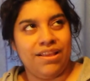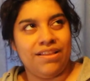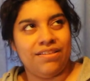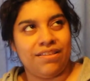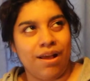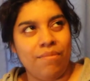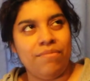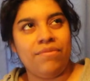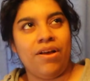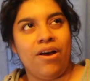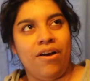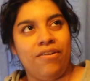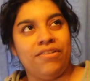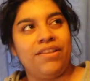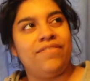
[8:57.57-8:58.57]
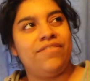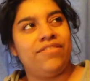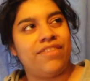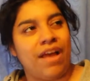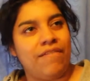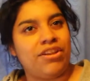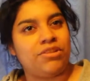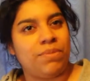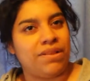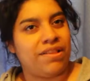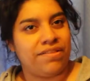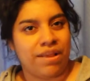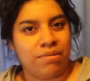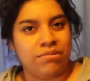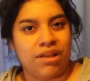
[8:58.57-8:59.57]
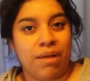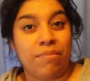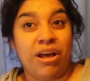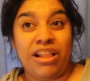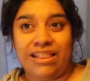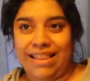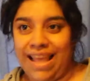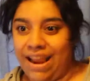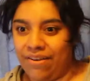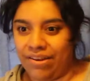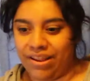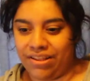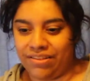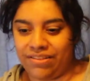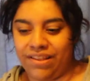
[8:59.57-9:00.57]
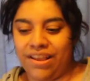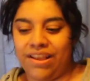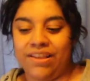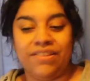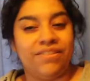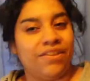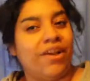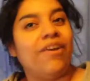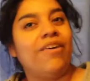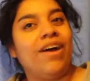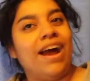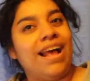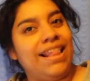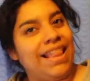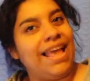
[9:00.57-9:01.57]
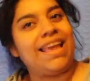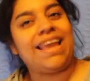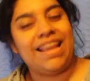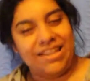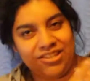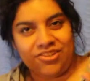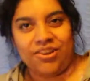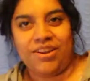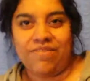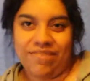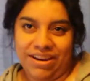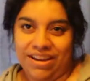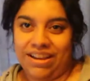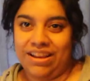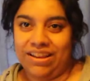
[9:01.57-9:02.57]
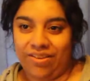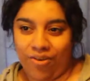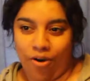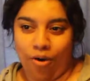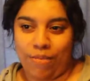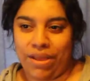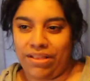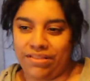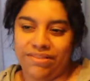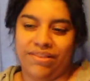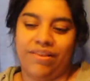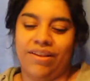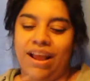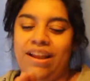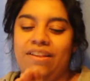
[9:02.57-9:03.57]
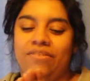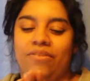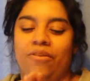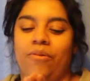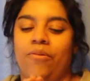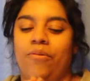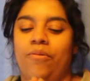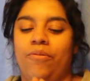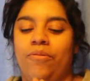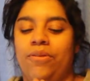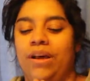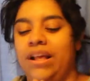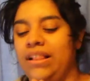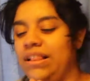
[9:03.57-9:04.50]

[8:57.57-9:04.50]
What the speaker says: Some are savage but at the same time hilarious. So I like enjoying reading comments. So that is all. I